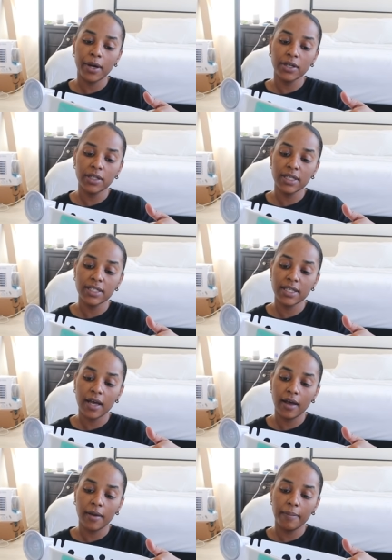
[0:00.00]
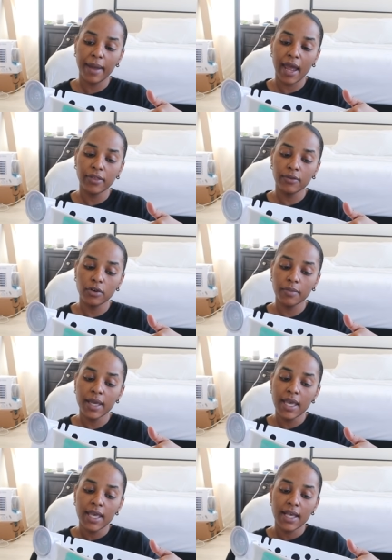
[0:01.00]
Berkeley's um
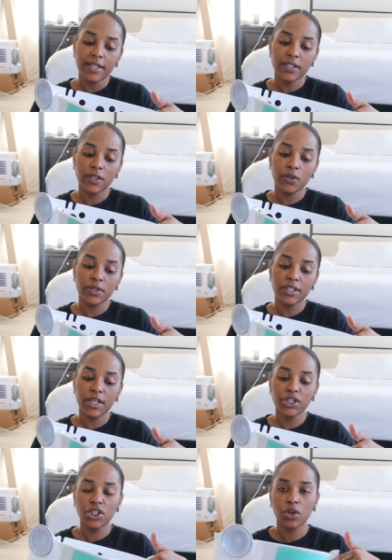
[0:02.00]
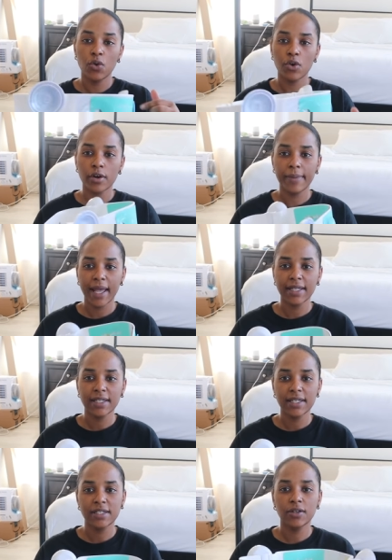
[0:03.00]
bathroom. It's a little suction corner
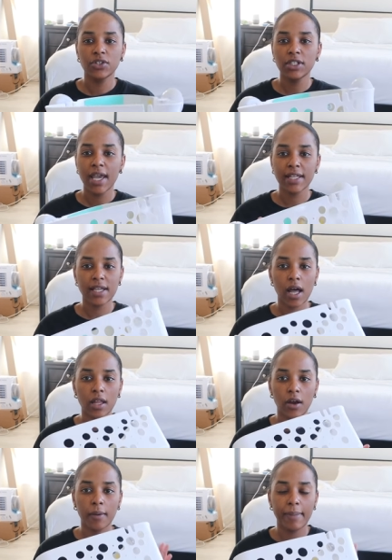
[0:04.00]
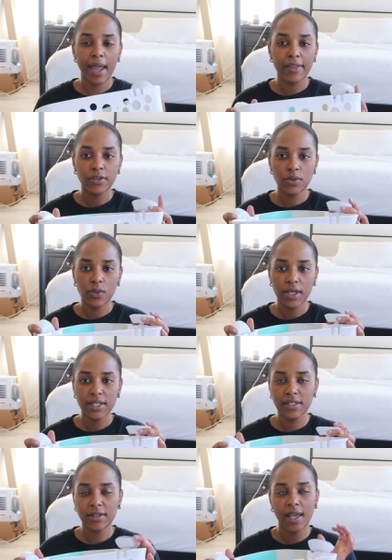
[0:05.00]
basket, so she has all of her bath
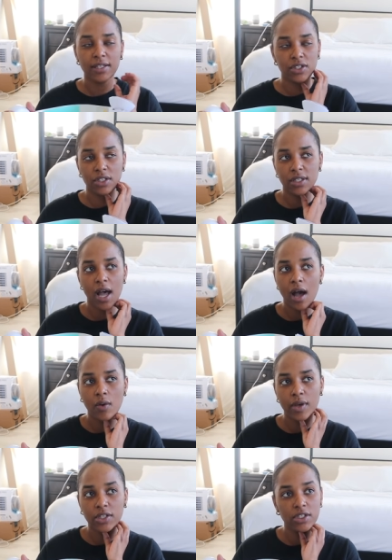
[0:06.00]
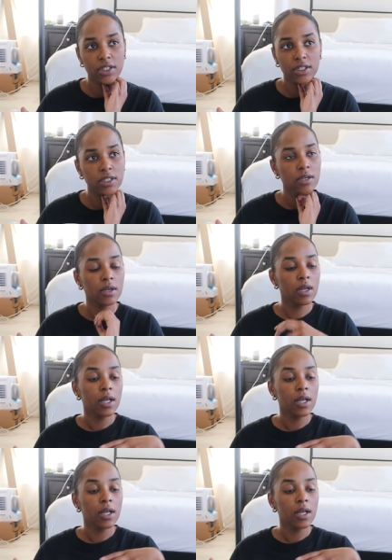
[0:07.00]
toys that's just always just